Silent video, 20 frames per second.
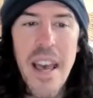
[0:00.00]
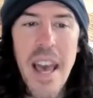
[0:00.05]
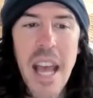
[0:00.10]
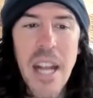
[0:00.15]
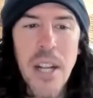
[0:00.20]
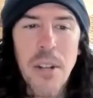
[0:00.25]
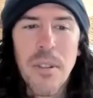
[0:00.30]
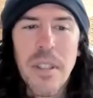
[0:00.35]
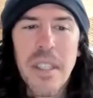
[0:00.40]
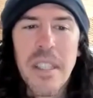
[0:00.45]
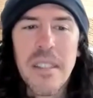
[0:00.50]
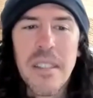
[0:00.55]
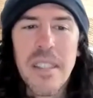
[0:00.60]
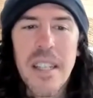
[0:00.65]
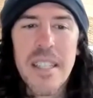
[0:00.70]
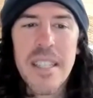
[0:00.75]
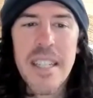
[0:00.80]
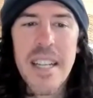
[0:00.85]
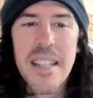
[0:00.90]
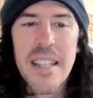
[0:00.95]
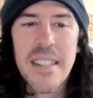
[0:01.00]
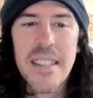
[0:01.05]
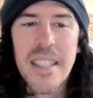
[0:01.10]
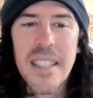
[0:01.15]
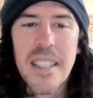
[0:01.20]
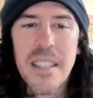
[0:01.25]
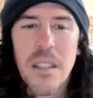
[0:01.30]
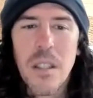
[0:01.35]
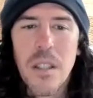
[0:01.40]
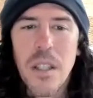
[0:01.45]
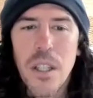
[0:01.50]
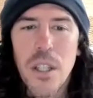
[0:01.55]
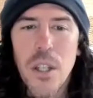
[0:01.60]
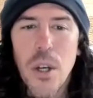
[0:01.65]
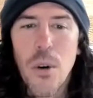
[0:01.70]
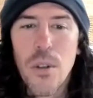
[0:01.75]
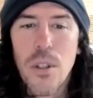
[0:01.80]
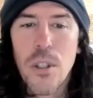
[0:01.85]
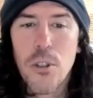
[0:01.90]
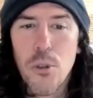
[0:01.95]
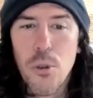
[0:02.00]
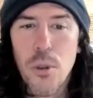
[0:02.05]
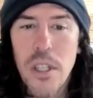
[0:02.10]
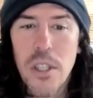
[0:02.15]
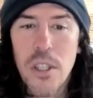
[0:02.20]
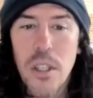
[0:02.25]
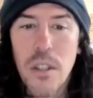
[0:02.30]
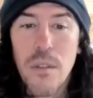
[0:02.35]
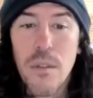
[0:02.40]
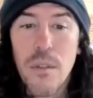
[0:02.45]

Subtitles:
Annually sundancing in the Lakota tradition